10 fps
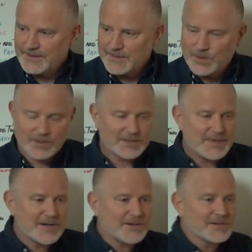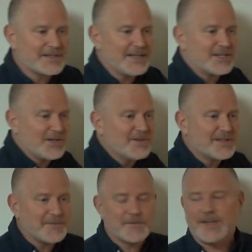The Course of Miracles says use
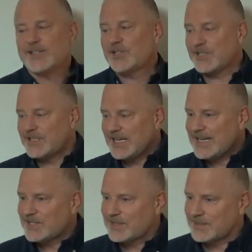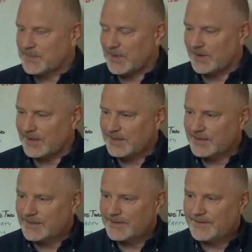the flesh to teach the spirit.
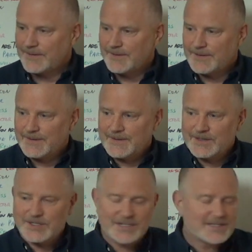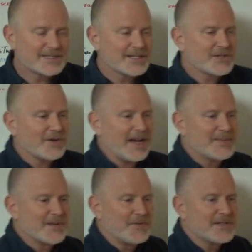Jesus
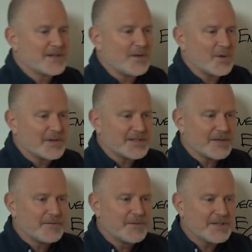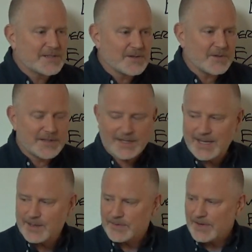describes the physical world as the footstool and the
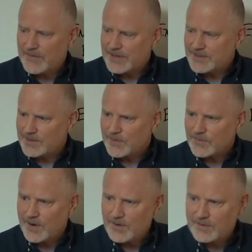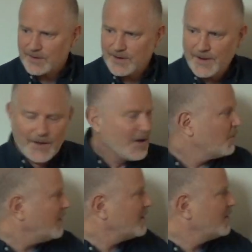kingdom of heaven as the throne.
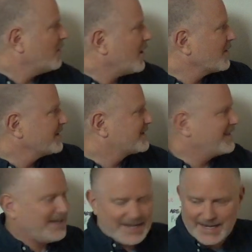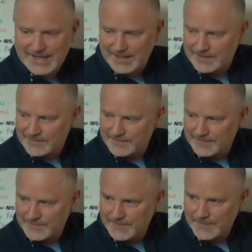What you are is the E,
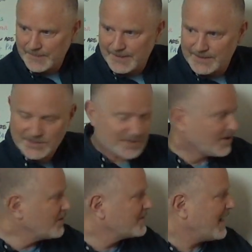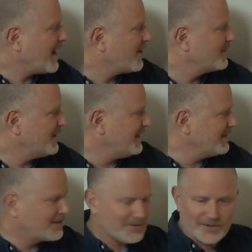slowed down
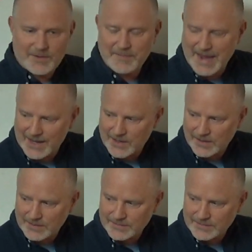into matter.